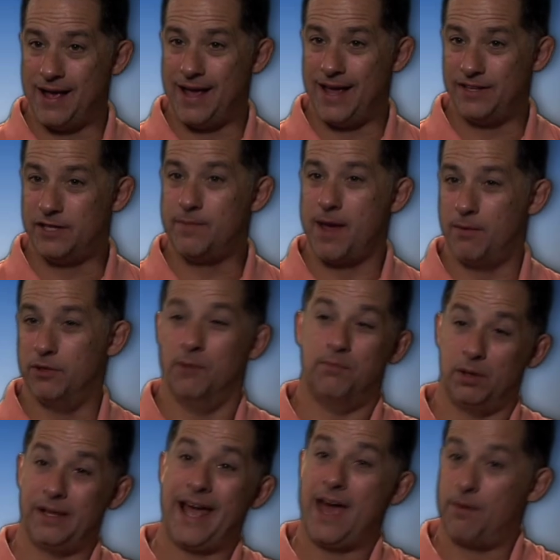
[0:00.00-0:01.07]
and to be able to
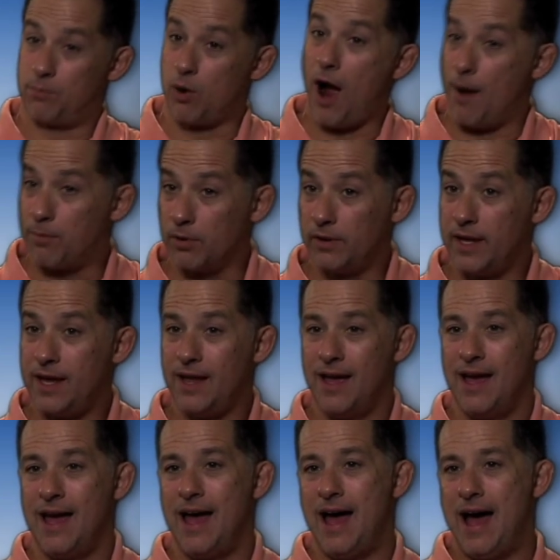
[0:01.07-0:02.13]
plan properly,
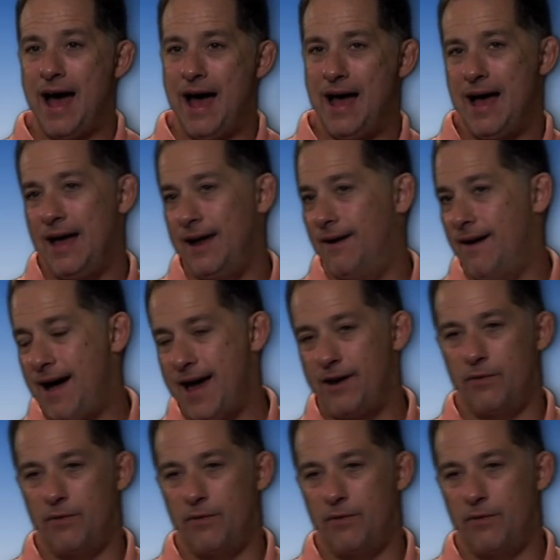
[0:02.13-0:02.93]
I